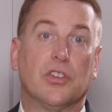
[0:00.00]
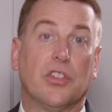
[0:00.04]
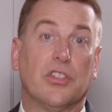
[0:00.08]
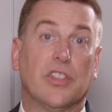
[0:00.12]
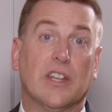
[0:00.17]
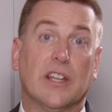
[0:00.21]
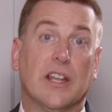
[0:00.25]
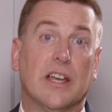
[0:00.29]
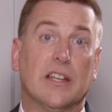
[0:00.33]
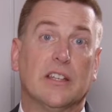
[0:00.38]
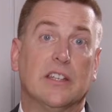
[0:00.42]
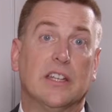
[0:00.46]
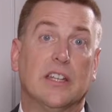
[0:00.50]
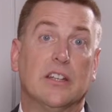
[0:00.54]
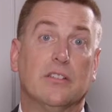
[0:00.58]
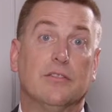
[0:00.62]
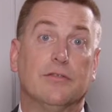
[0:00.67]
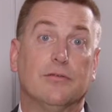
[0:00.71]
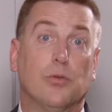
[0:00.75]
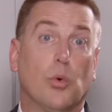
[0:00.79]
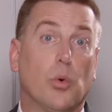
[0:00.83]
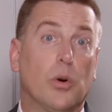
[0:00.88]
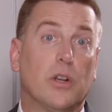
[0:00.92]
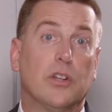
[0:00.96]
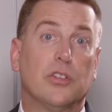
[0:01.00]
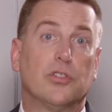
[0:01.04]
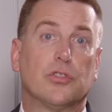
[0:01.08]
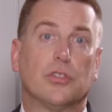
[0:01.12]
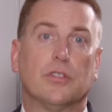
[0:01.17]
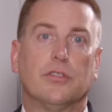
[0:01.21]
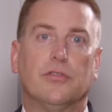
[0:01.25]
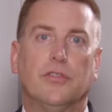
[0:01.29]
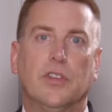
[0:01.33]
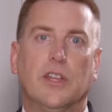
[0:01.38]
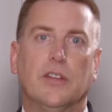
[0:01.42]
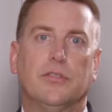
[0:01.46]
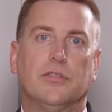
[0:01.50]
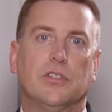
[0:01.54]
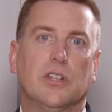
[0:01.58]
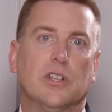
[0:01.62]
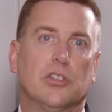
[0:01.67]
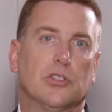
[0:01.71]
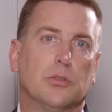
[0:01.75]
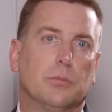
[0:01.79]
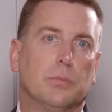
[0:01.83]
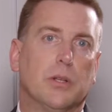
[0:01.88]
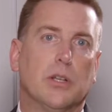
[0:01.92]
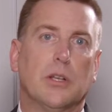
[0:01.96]
the 1940s or
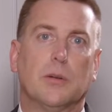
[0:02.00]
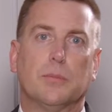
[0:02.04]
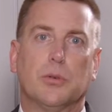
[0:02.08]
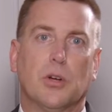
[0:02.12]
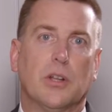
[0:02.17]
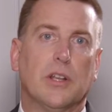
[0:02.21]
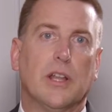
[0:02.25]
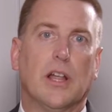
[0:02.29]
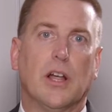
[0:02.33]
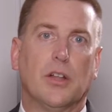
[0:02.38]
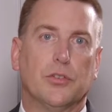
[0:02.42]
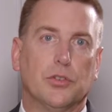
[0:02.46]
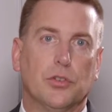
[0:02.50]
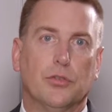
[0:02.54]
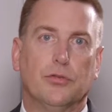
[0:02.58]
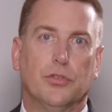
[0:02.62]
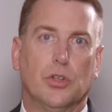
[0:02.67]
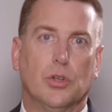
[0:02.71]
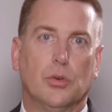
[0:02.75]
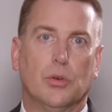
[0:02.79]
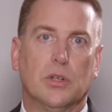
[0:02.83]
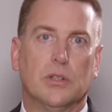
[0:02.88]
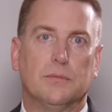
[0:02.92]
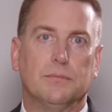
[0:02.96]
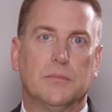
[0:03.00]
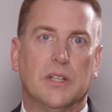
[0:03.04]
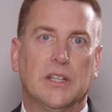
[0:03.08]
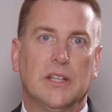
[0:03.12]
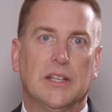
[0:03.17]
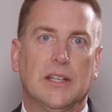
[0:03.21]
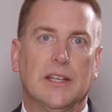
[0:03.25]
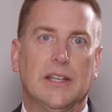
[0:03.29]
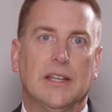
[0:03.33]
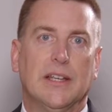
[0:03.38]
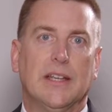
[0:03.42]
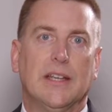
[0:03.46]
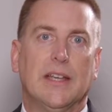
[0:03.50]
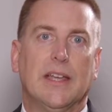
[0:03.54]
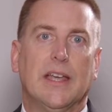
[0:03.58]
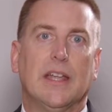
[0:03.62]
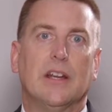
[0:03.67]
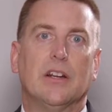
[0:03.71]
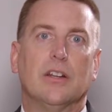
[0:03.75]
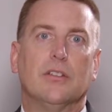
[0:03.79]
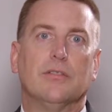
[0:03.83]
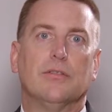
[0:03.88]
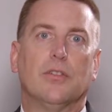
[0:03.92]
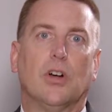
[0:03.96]
50s, depending upon how you view it,
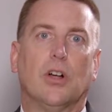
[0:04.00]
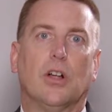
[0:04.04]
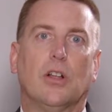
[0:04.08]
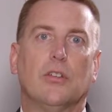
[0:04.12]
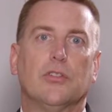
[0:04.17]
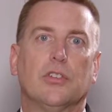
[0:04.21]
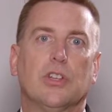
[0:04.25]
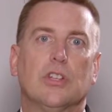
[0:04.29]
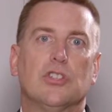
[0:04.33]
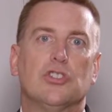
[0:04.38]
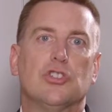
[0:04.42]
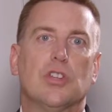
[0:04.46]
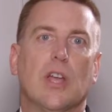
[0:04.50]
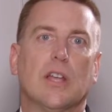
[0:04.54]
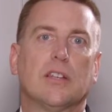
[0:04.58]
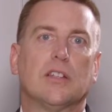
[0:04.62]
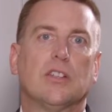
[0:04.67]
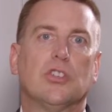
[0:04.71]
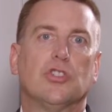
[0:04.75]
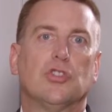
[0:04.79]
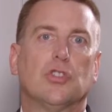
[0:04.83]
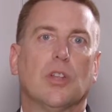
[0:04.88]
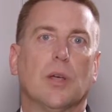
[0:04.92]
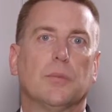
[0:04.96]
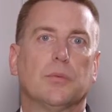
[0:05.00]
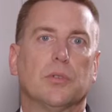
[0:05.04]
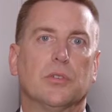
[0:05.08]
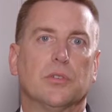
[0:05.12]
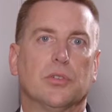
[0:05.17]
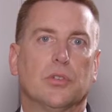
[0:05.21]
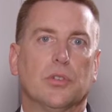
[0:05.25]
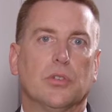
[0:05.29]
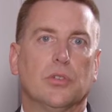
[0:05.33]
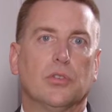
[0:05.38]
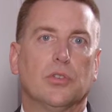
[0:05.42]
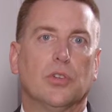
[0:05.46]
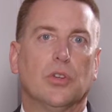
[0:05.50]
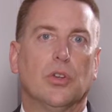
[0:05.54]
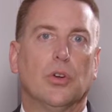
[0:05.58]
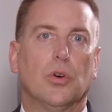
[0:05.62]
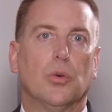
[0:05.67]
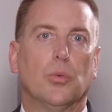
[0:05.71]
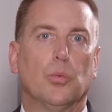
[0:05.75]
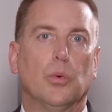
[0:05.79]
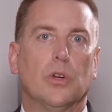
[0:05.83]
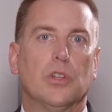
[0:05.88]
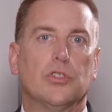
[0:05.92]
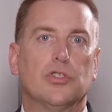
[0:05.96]
and it involves injecting substances
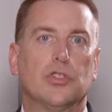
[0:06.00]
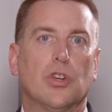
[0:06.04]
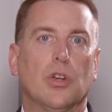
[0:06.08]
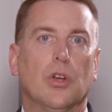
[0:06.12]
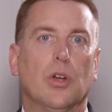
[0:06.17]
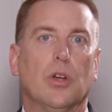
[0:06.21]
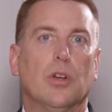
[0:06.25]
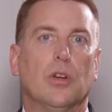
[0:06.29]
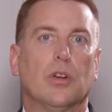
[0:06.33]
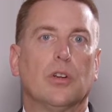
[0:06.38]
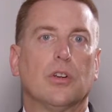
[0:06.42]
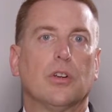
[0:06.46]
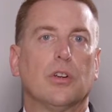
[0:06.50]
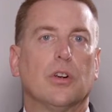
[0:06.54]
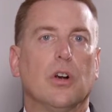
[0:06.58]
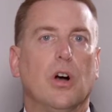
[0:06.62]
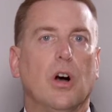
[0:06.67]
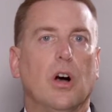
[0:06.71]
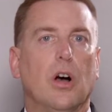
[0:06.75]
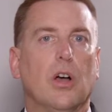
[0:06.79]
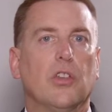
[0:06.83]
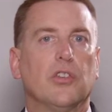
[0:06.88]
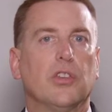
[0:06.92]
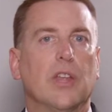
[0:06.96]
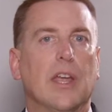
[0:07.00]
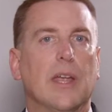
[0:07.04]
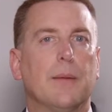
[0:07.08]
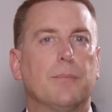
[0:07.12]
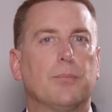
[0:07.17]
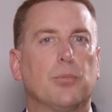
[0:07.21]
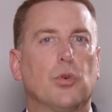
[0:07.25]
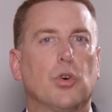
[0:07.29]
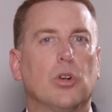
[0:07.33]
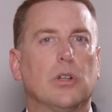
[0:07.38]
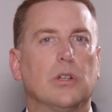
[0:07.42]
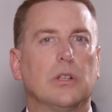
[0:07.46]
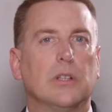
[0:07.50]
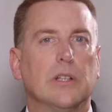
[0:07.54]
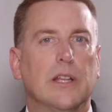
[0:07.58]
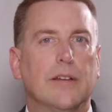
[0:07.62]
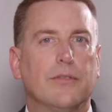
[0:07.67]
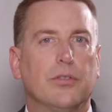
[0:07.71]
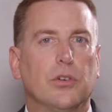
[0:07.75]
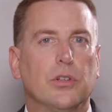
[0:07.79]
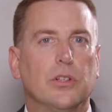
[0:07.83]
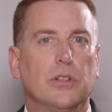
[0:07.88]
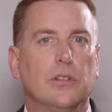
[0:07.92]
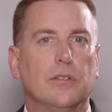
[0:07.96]
which cause a
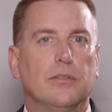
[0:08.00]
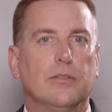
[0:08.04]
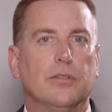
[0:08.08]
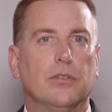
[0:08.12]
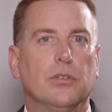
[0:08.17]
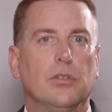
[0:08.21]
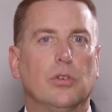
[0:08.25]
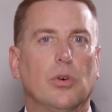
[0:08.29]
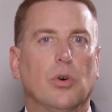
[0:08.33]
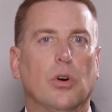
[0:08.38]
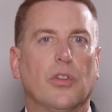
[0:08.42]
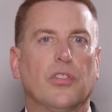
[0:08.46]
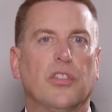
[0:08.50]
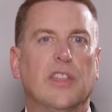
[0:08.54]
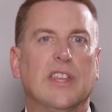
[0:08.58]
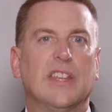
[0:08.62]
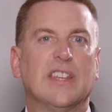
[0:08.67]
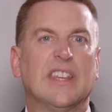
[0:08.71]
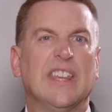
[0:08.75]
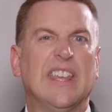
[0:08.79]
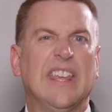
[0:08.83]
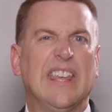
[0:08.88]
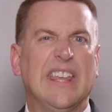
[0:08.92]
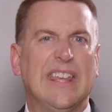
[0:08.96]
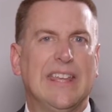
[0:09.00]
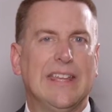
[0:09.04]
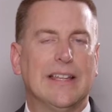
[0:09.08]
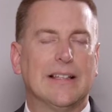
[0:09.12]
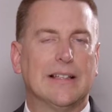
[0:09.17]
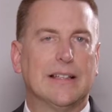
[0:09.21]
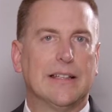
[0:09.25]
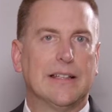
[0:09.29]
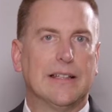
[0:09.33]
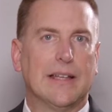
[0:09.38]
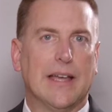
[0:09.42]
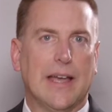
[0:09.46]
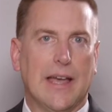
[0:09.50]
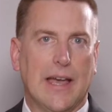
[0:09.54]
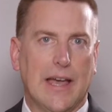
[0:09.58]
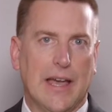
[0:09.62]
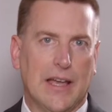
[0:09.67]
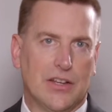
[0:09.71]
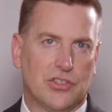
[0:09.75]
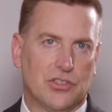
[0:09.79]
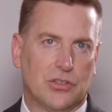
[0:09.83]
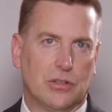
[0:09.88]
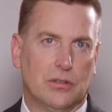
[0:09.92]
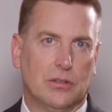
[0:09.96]
proliferative, or think healing,
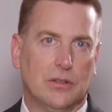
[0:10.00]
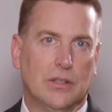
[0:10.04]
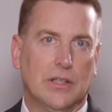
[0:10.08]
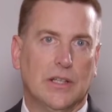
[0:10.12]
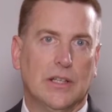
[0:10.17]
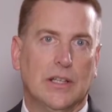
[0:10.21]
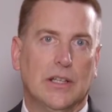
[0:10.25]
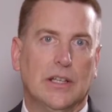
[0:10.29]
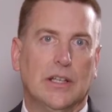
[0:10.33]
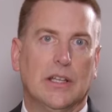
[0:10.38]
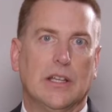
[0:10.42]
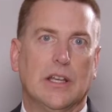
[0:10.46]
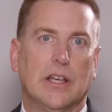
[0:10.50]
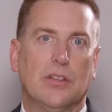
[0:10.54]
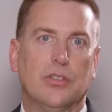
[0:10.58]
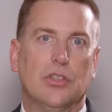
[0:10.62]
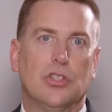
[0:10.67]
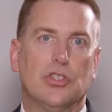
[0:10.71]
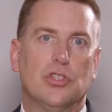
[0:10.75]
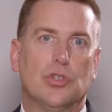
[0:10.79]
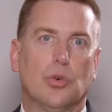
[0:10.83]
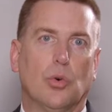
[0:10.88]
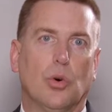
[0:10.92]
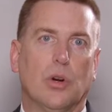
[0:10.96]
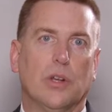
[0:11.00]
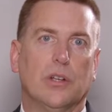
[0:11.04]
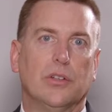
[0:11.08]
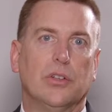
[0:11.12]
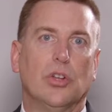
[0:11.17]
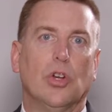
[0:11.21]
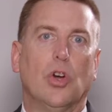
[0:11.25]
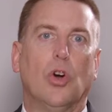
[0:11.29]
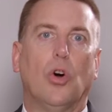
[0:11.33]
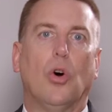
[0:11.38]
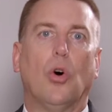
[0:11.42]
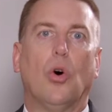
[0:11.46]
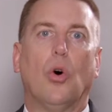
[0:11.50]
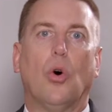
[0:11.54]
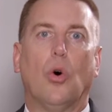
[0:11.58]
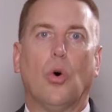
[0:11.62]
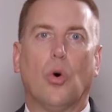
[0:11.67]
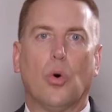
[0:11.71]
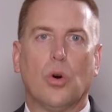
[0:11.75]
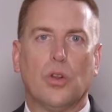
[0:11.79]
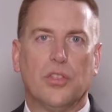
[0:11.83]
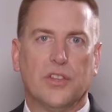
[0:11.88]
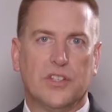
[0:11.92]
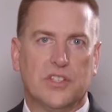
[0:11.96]
action in the joint
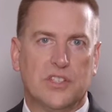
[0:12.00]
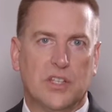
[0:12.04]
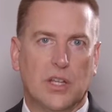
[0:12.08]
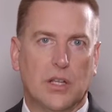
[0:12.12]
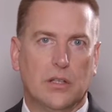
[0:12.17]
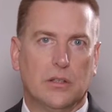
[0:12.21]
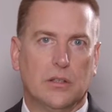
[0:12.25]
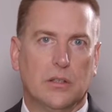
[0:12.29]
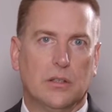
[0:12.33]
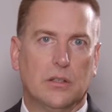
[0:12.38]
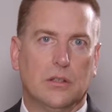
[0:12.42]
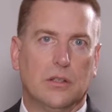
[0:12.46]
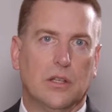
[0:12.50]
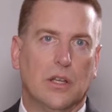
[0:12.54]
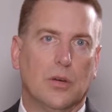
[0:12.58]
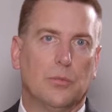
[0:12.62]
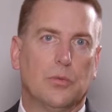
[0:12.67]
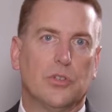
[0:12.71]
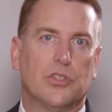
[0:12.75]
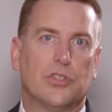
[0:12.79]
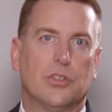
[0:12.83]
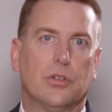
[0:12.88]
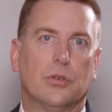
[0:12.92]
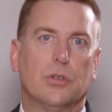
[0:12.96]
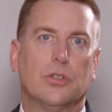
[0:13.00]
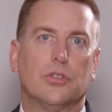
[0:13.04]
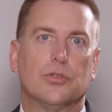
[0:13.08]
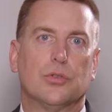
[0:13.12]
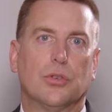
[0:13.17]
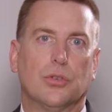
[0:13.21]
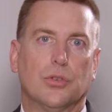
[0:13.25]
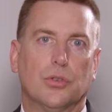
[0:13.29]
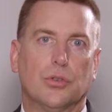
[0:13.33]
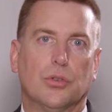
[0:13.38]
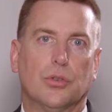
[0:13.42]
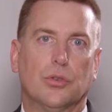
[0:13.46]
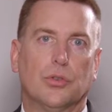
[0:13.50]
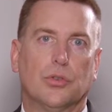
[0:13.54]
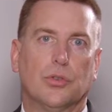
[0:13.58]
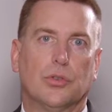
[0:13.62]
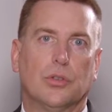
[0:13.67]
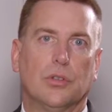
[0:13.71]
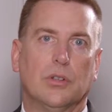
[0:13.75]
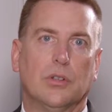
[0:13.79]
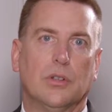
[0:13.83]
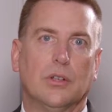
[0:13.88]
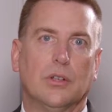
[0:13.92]
or the tendon in which they're introduced.